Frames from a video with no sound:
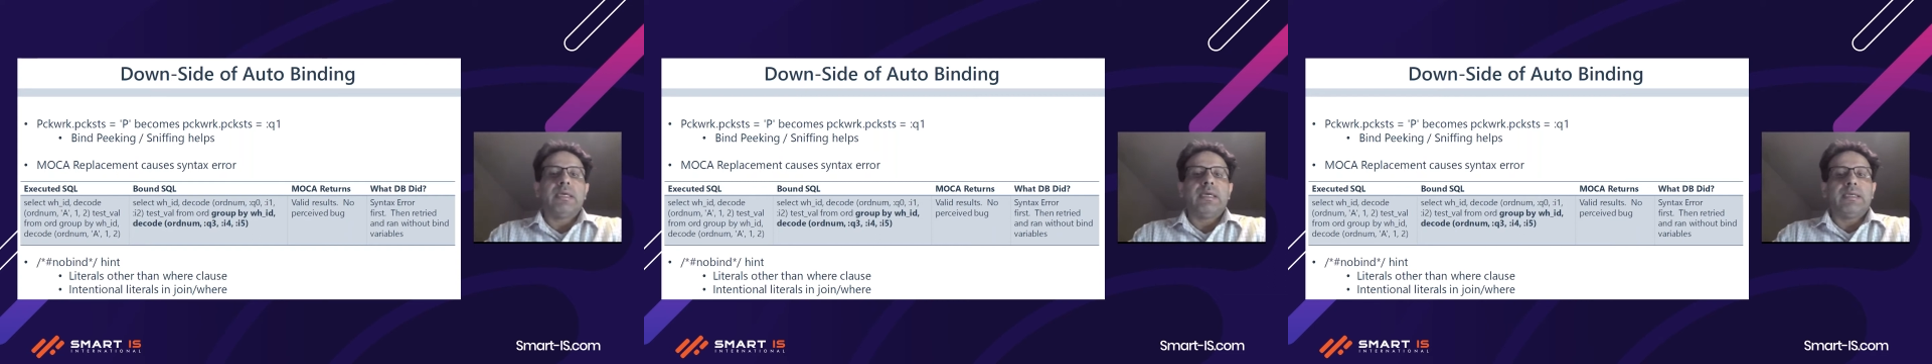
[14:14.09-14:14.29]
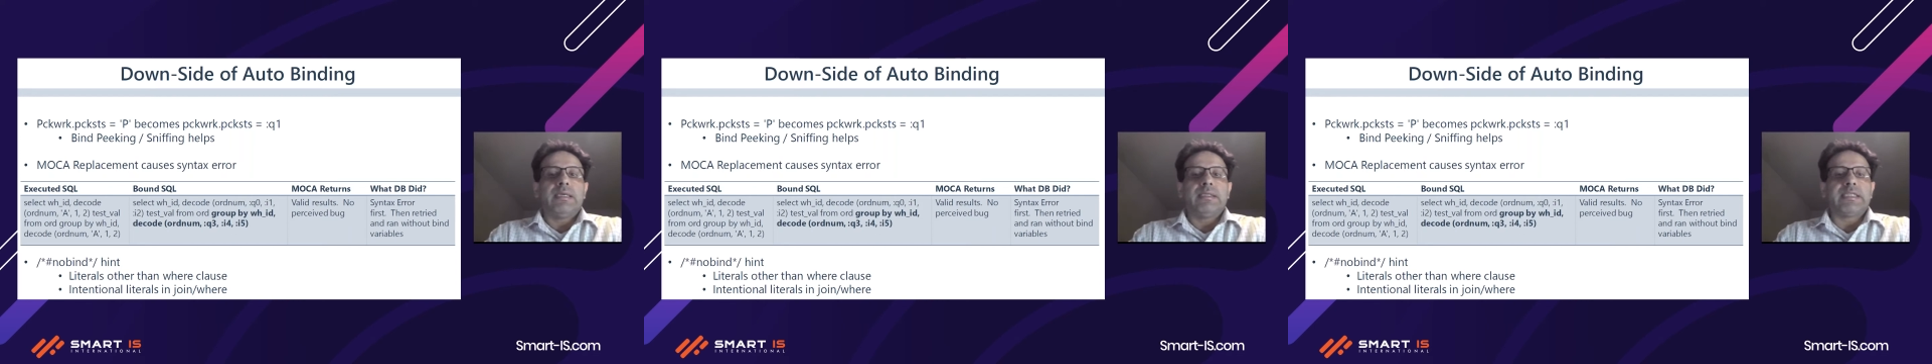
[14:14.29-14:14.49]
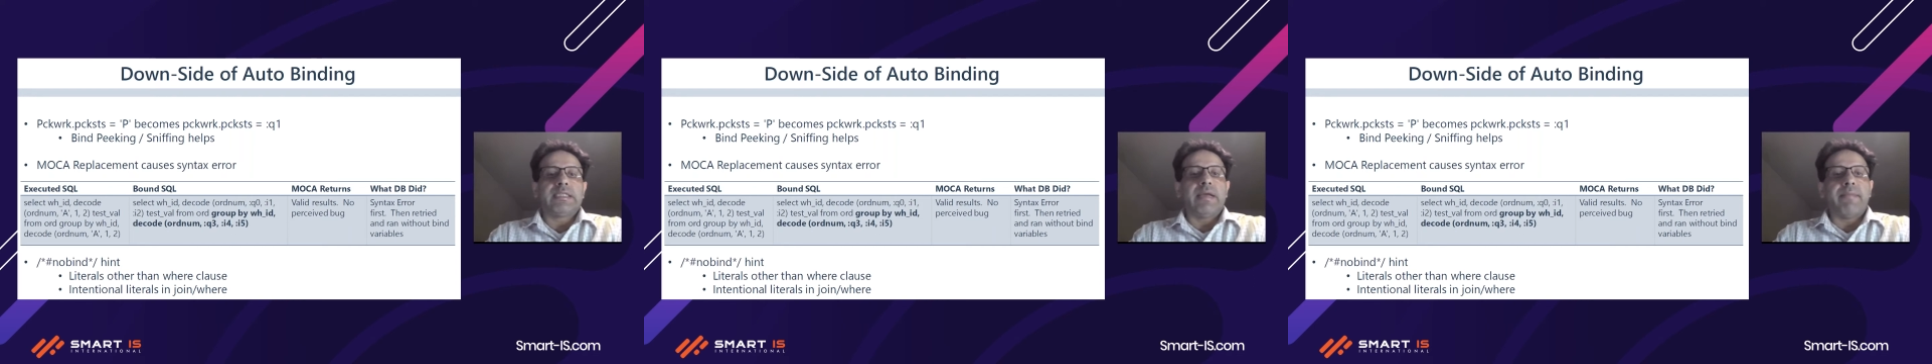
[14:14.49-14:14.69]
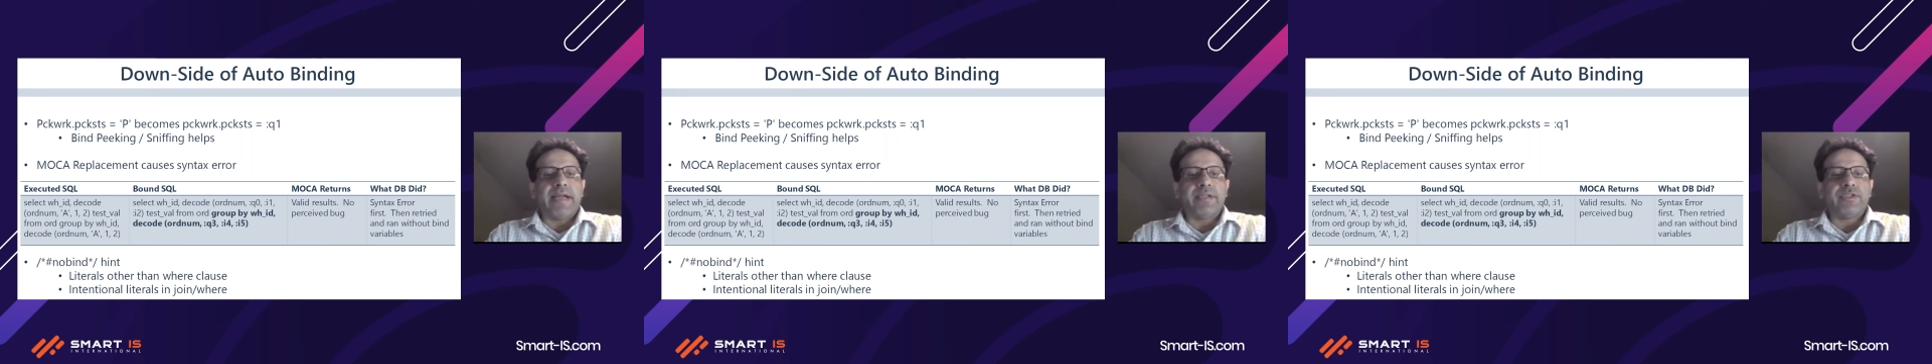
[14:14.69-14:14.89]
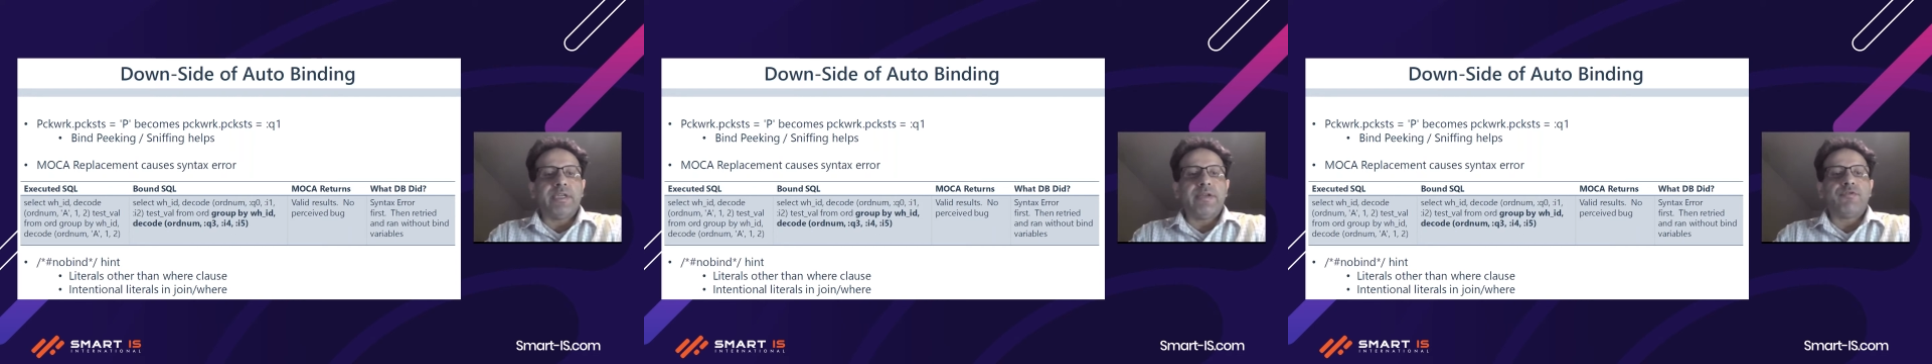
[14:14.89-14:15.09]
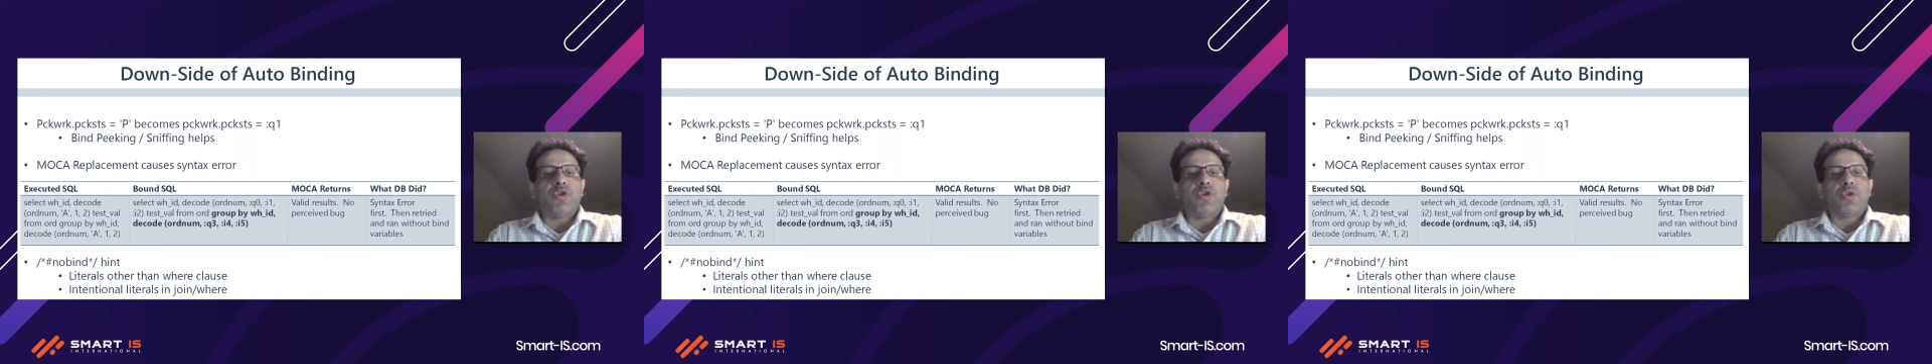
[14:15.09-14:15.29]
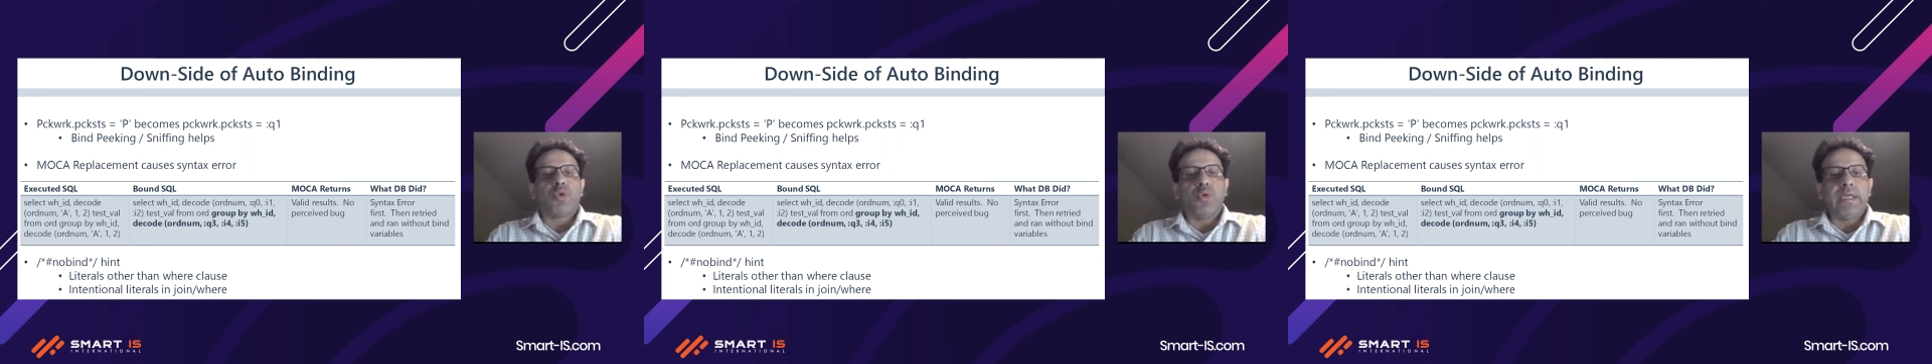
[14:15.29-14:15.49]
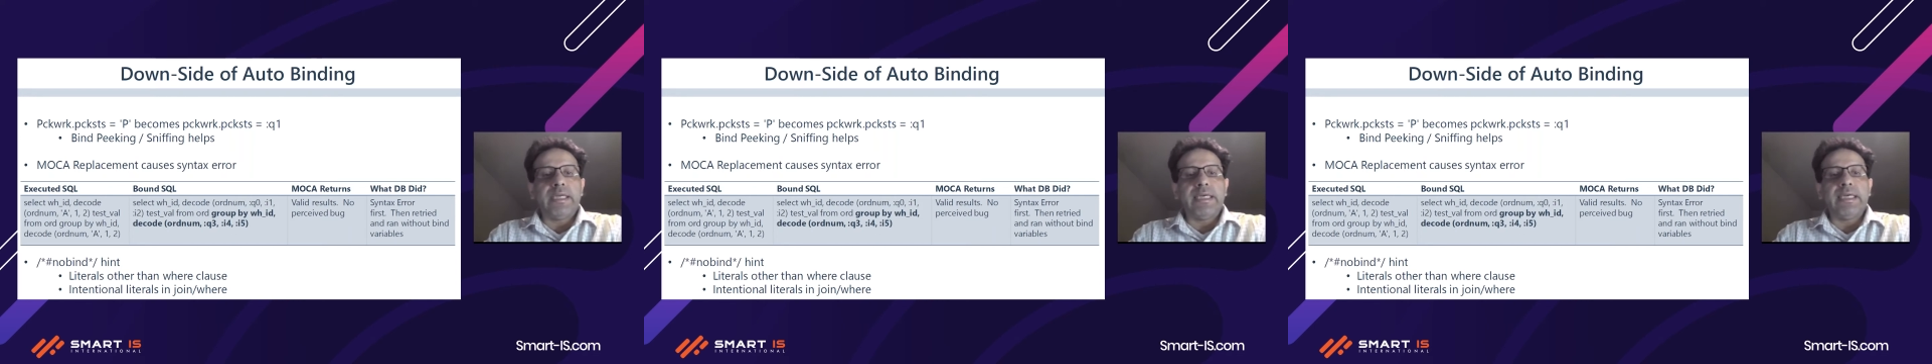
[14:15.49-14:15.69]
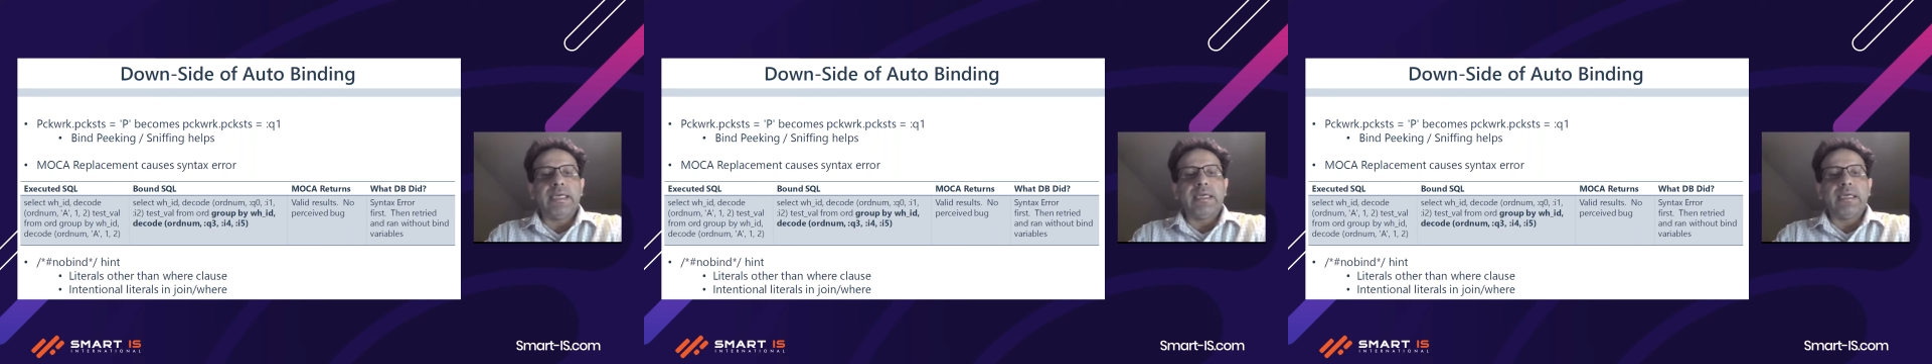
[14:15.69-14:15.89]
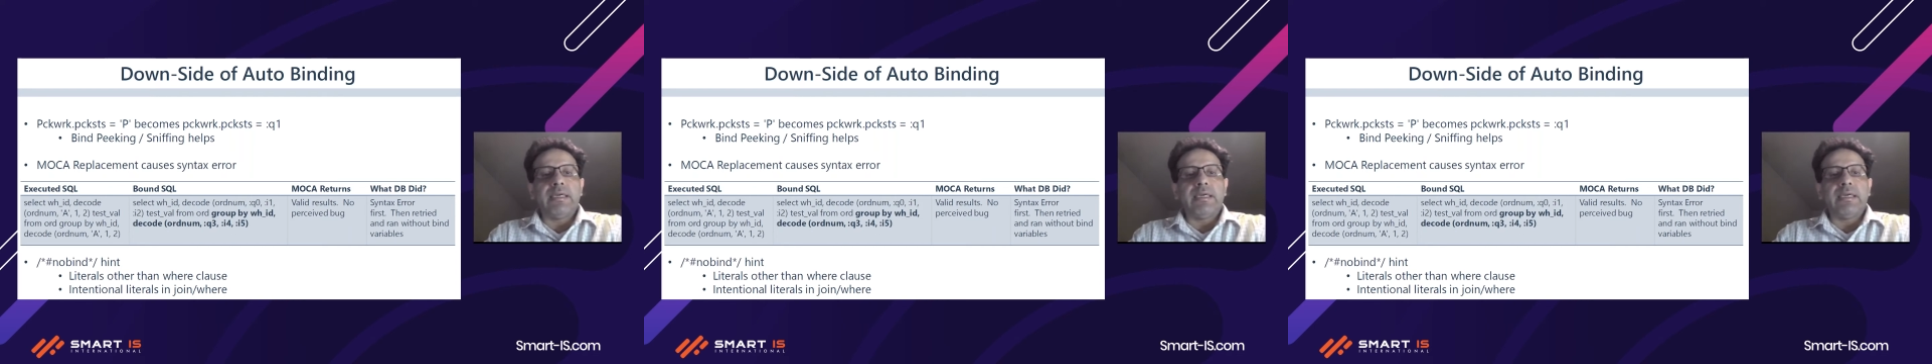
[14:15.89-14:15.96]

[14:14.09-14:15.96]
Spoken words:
just imagine if your query,